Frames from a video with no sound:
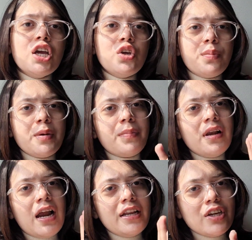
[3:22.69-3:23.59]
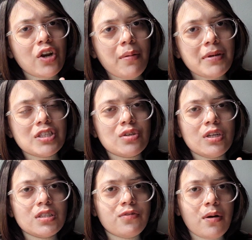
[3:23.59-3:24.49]
You people are economics
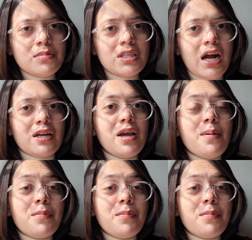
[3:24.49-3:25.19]
students from start.